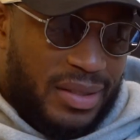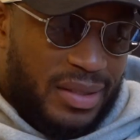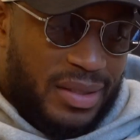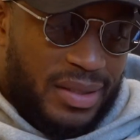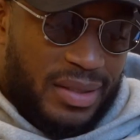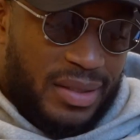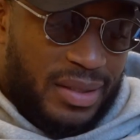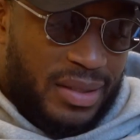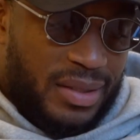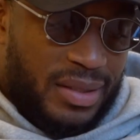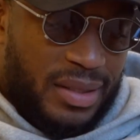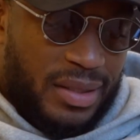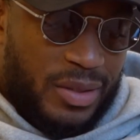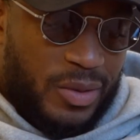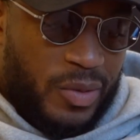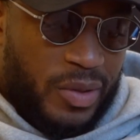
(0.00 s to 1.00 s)
It
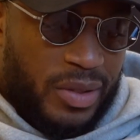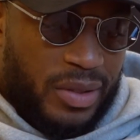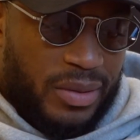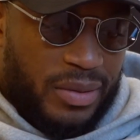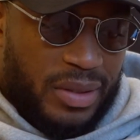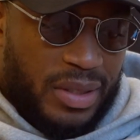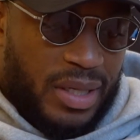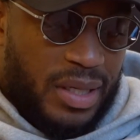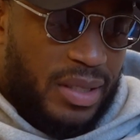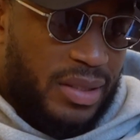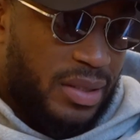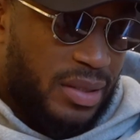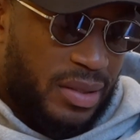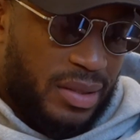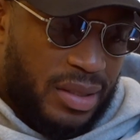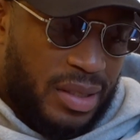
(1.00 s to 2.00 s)
takes work,
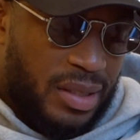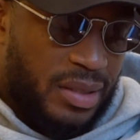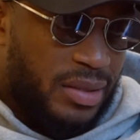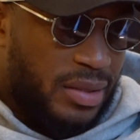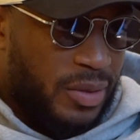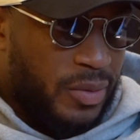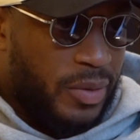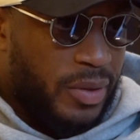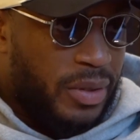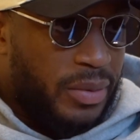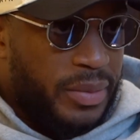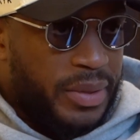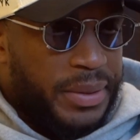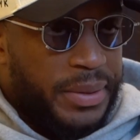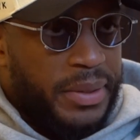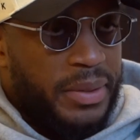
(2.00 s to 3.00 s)
constant
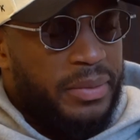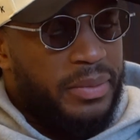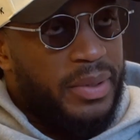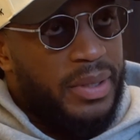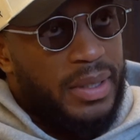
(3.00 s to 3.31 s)
work, man.